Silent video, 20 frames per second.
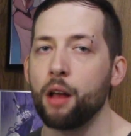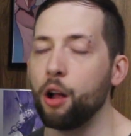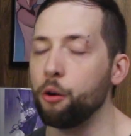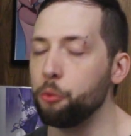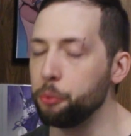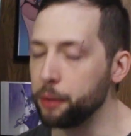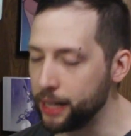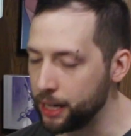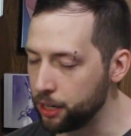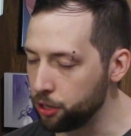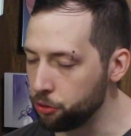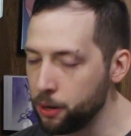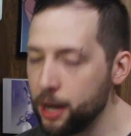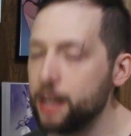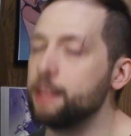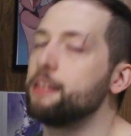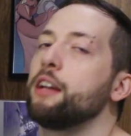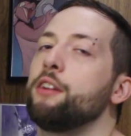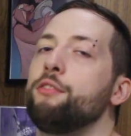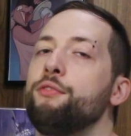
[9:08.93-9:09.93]
I'll
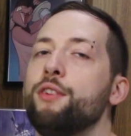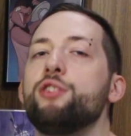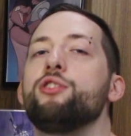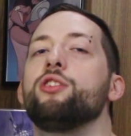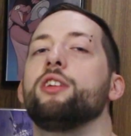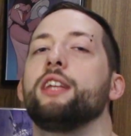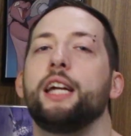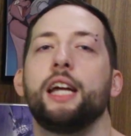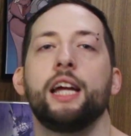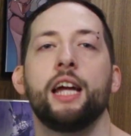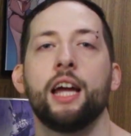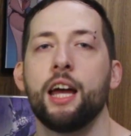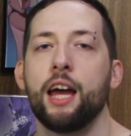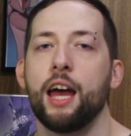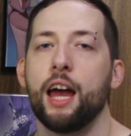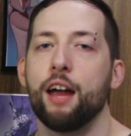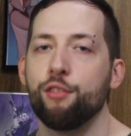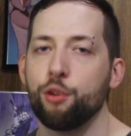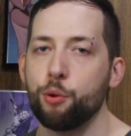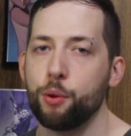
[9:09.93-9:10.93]
reiterate that officially,
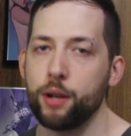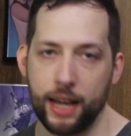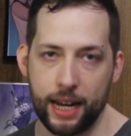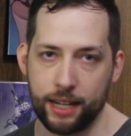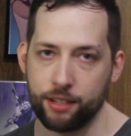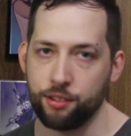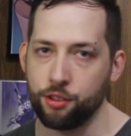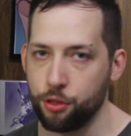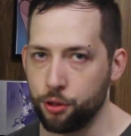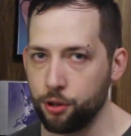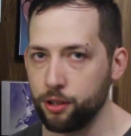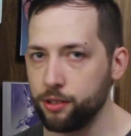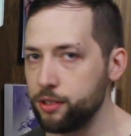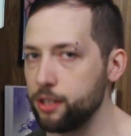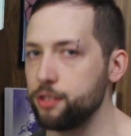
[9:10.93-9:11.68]
everyone hates the 3rd